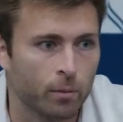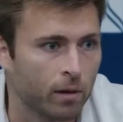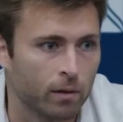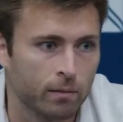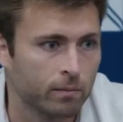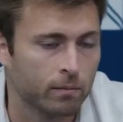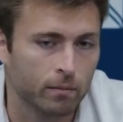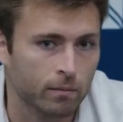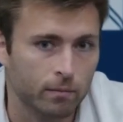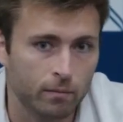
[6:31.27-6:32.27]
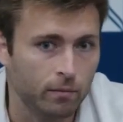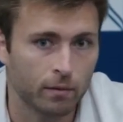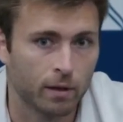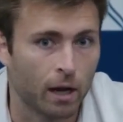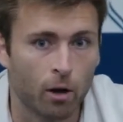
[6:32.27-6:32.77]
And
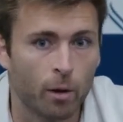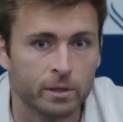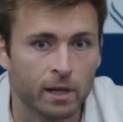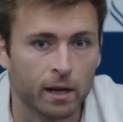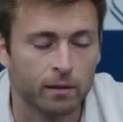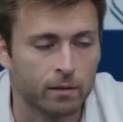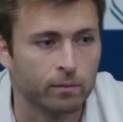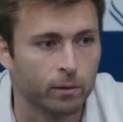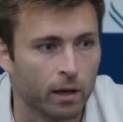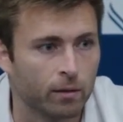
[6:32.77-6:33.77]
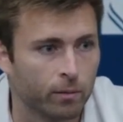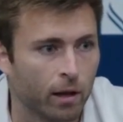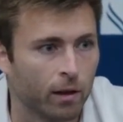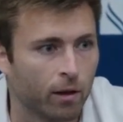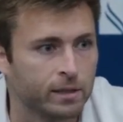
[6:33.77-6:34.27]
I don't know, I'm excited. We got
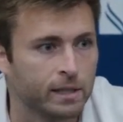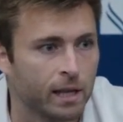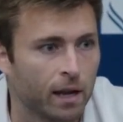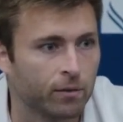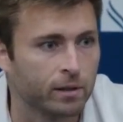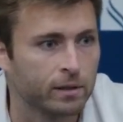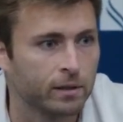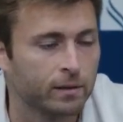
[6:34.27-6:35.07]
a long season ahead of us.